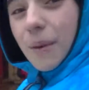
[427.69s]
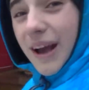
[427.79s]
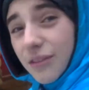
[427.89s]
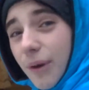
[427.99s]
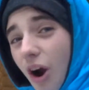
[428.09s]
But
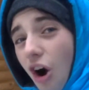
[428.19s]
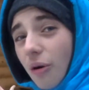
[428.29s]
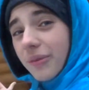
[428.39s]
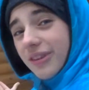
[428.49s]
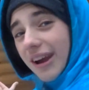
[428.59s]
guys, my
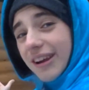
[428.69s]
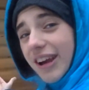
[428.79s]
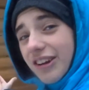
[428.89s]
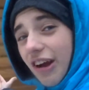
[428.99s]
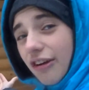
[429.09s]
arm is kind of
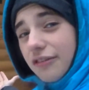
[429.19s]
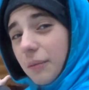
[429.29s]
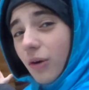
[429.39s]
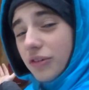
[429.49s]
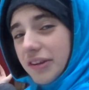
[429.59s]
getting tired from
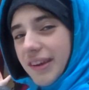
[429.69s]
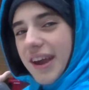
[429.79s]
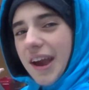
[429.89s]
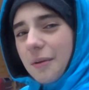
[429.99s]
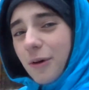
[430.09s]
holding the
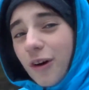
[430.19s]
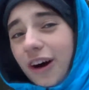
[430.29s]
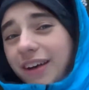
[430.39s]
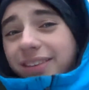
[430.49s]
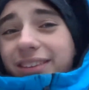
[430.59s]
camera like